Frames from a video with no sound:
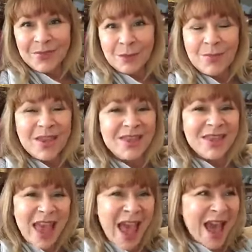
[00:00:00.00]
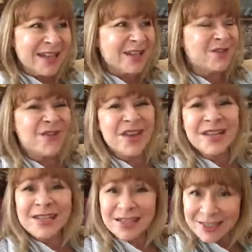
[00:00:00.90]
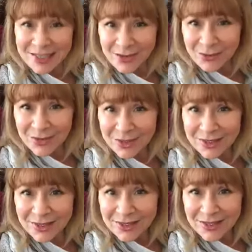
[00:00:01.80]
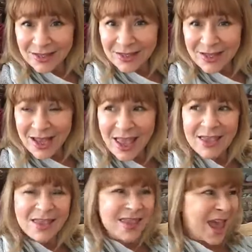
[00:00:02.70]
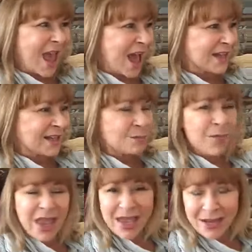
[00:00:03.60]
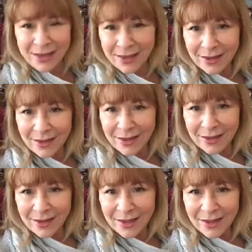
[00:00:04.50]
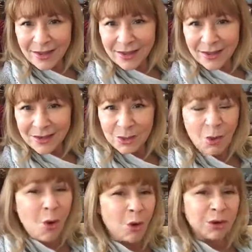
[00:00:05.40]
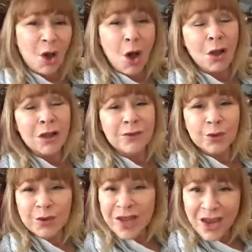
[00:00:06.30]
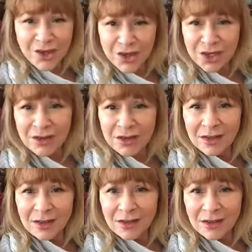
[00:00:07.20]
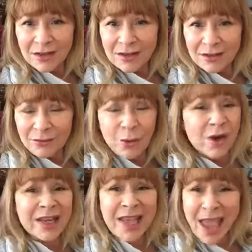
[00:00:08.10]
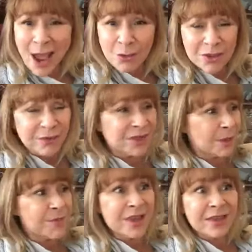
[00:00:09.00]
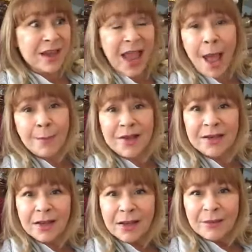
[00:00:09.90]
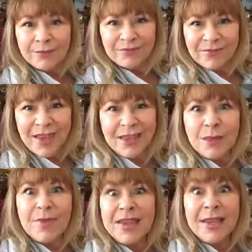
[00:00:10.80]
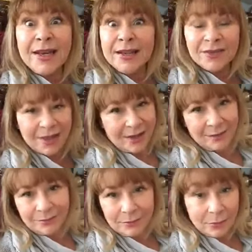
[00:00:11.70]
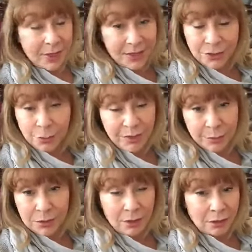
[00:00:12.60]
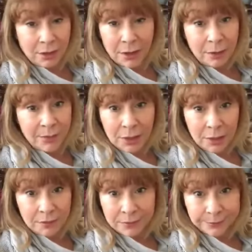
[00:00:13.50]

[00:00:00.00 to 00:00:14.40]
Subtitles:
be that vindictive and that petty to hold all of creation for account of something that happened in the beginning of time by two people called Adam and Eve.